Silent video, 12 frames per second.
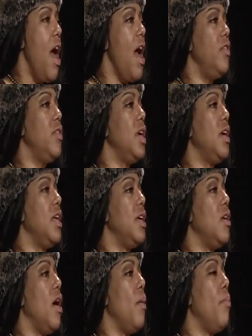and you could get
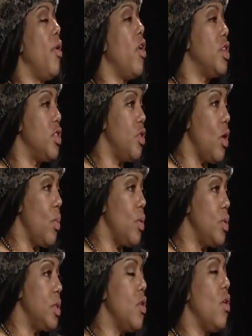it on Barnes &
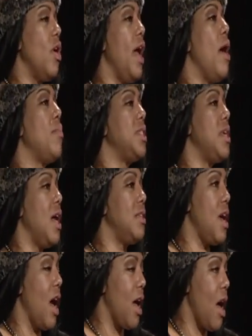Nobles or
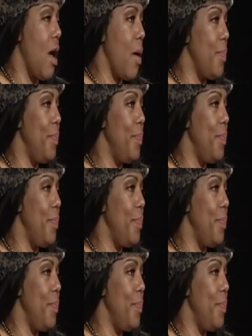Amazon.com.